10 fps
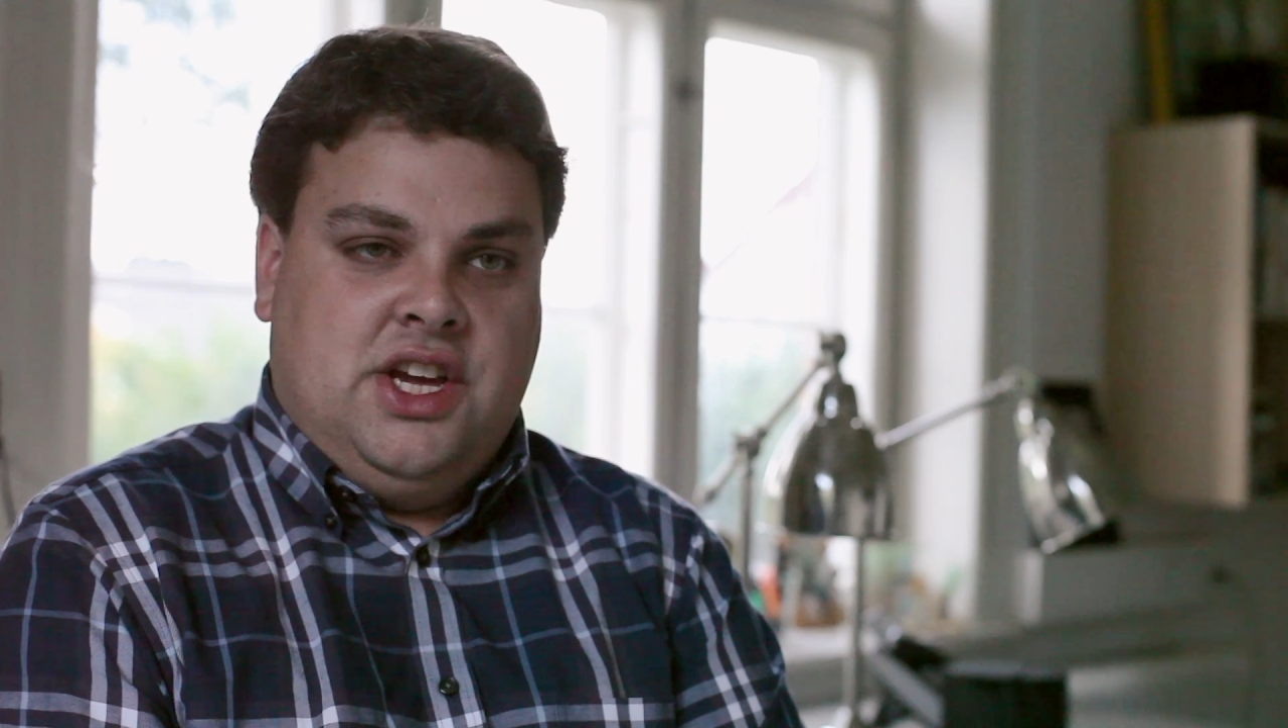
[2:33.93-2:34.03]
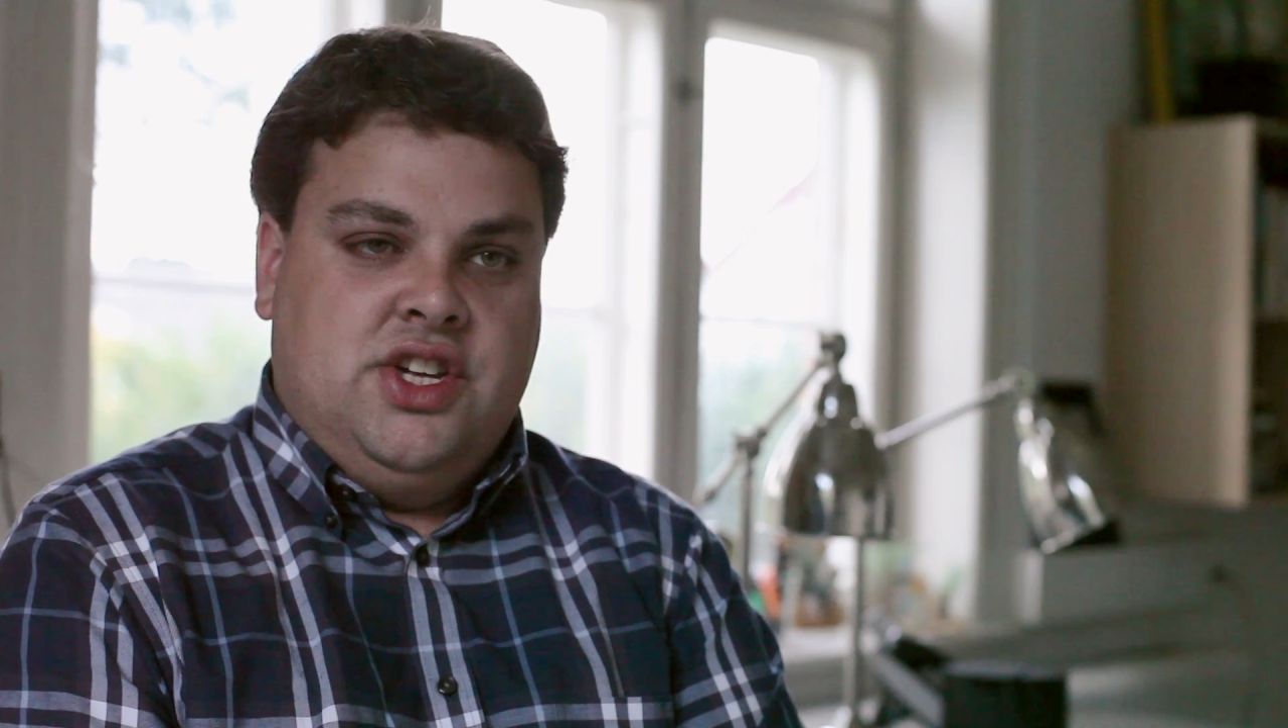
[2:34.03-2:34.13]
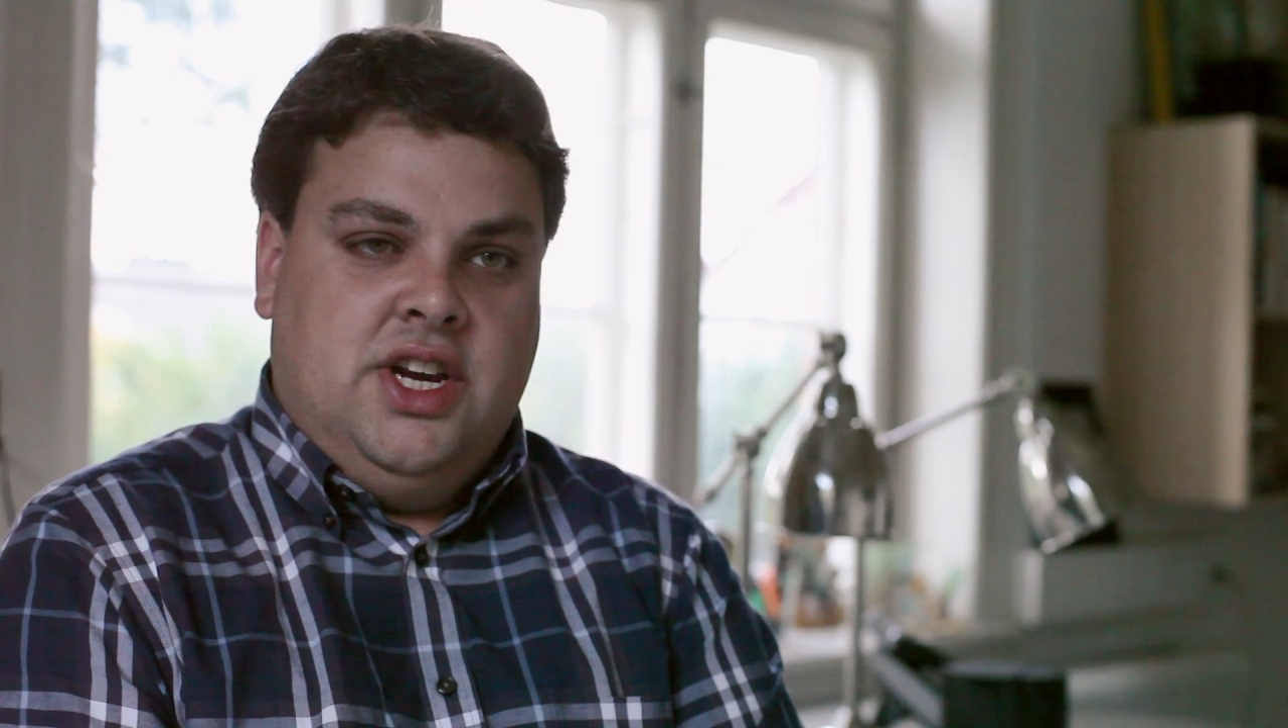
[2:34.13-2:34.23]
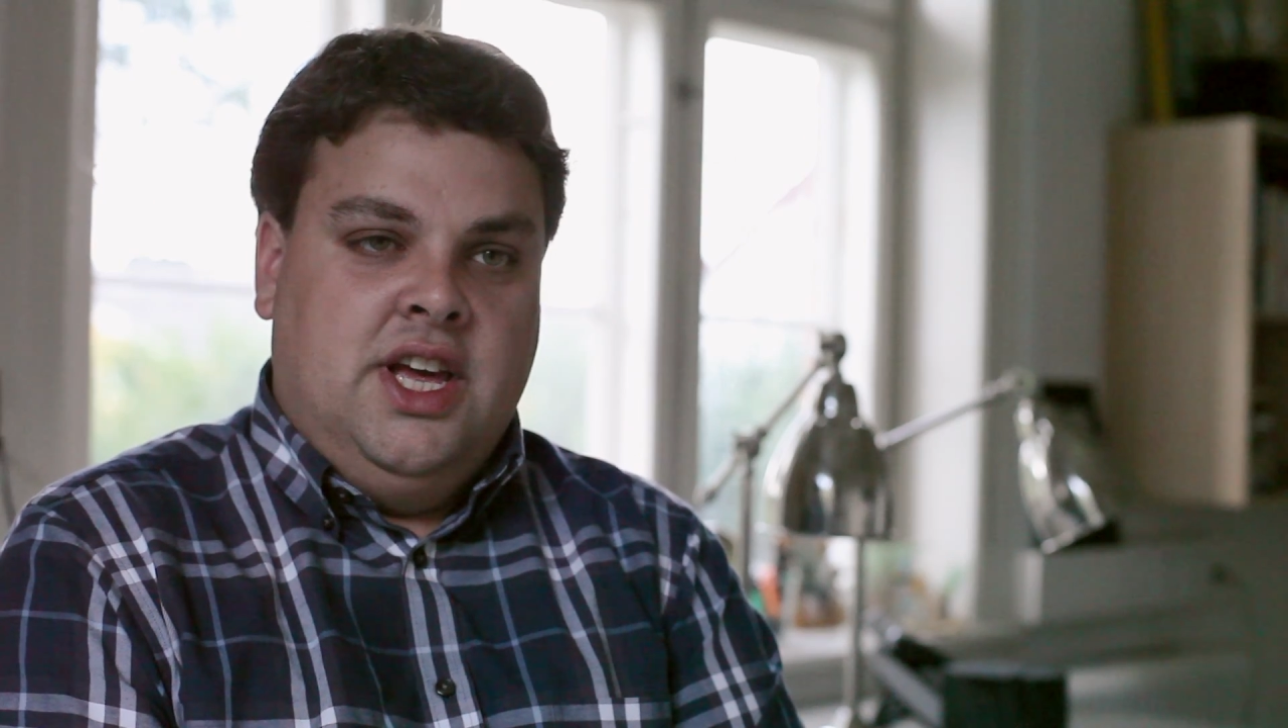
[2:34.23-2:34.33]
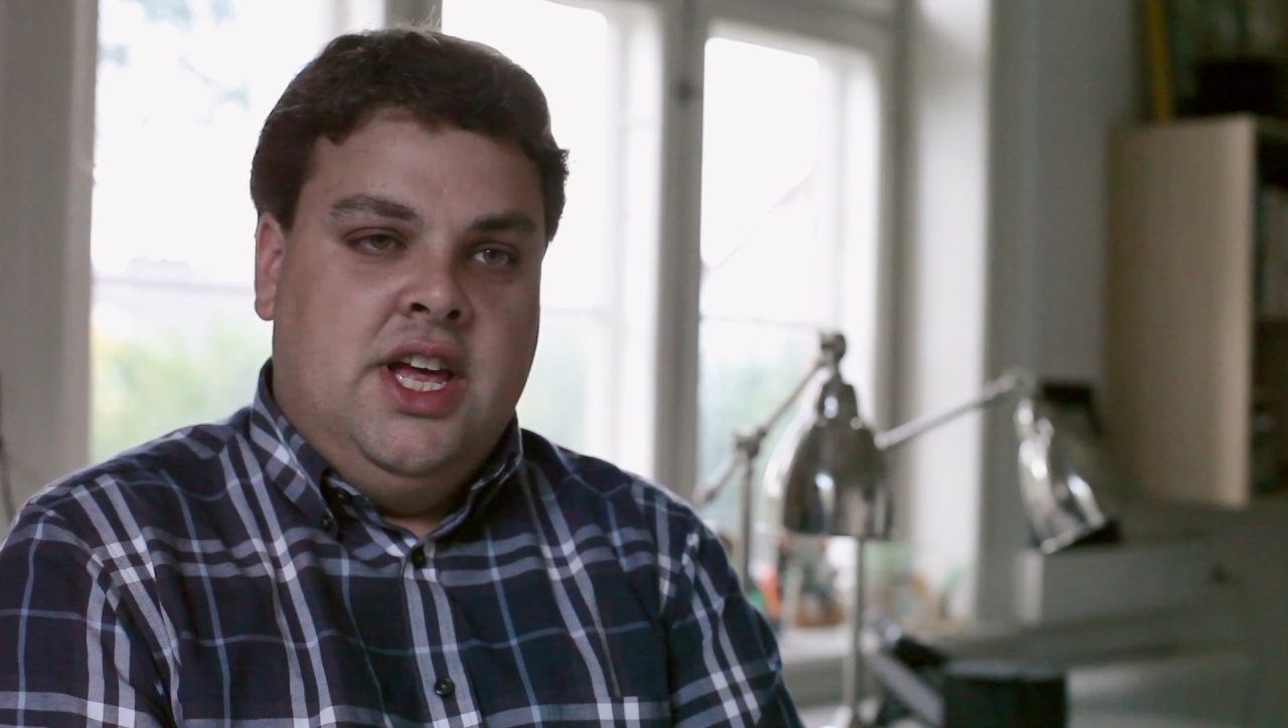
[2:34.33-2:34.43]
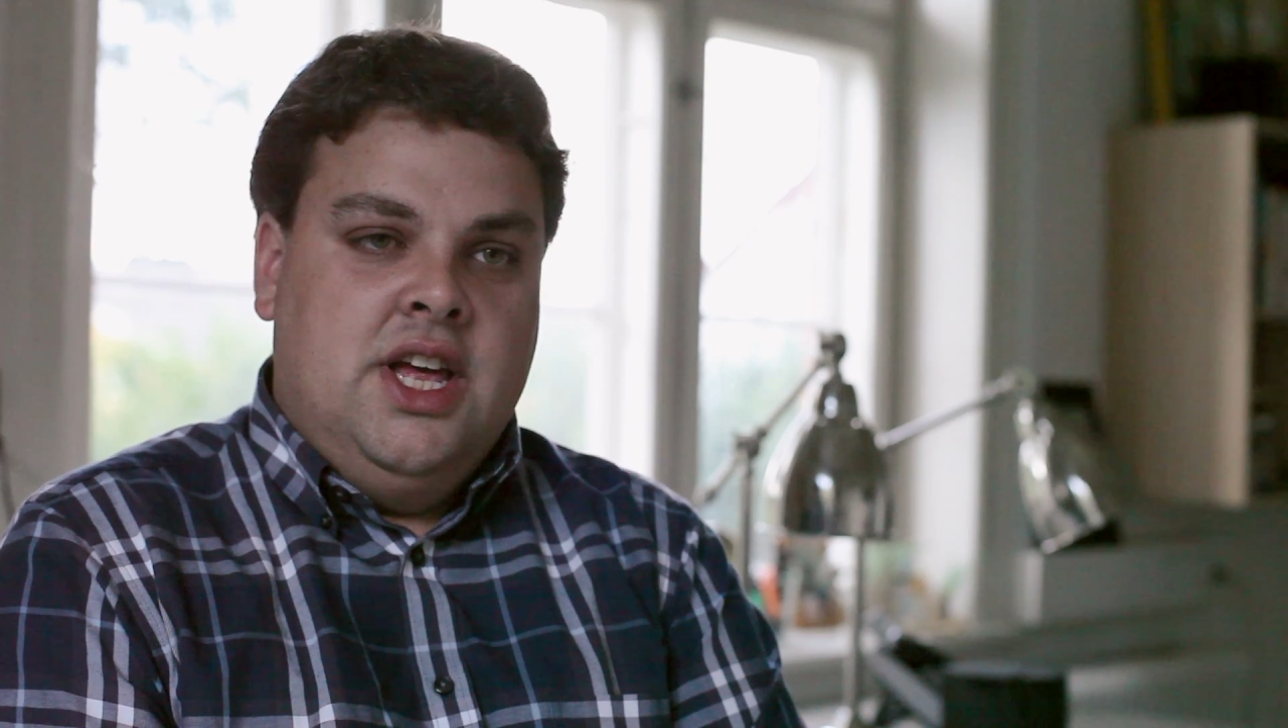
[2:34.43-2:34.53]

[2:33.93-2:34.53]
actually.